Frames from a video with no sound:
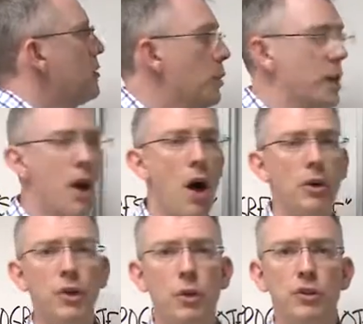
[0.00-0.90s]
So in
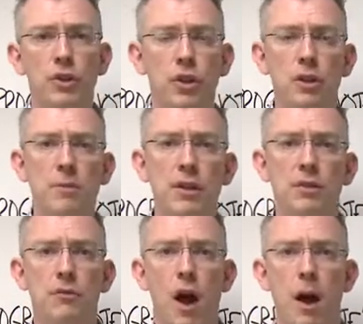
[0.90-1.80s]
all notes, you're going to be
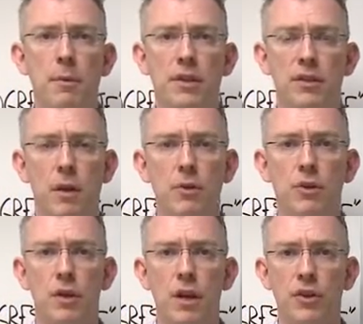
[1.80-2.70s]
describing to some
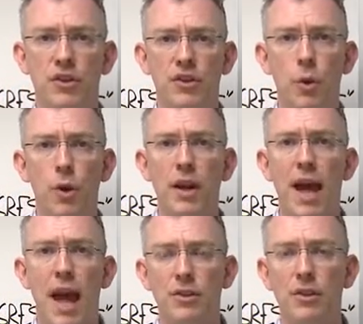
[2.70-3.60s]
degree the
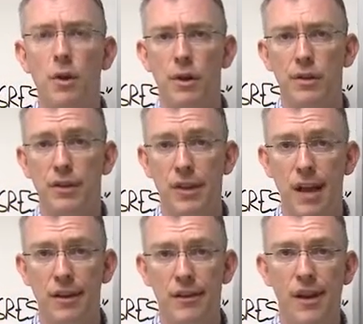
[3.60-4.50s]
story as you
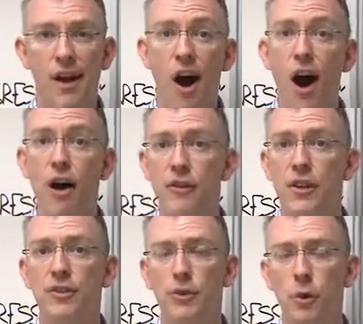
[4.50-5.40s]
understand it.
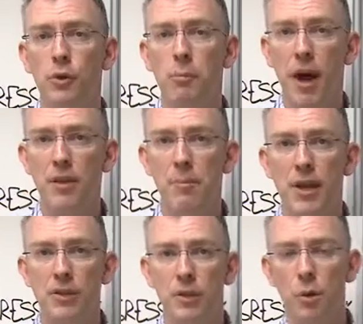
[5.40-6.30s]
Often it's told by the
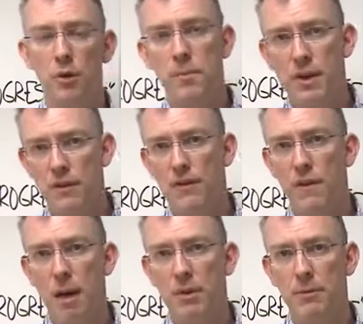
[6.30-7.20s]
patient or the patient's
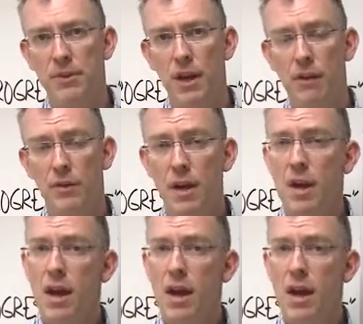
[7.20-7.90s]
family themselves.